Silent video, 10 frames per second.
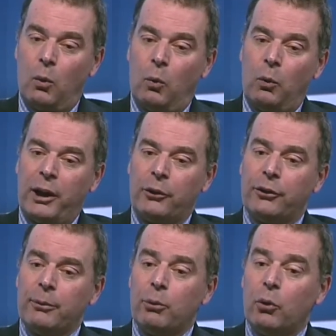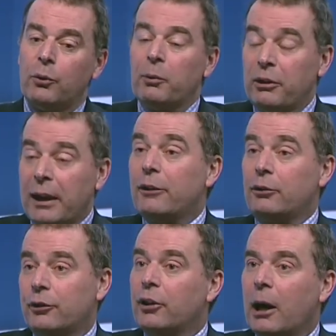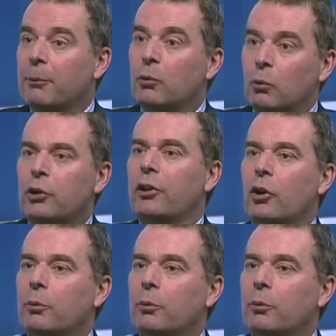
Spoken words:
What else is important? When you get to retirement, what are the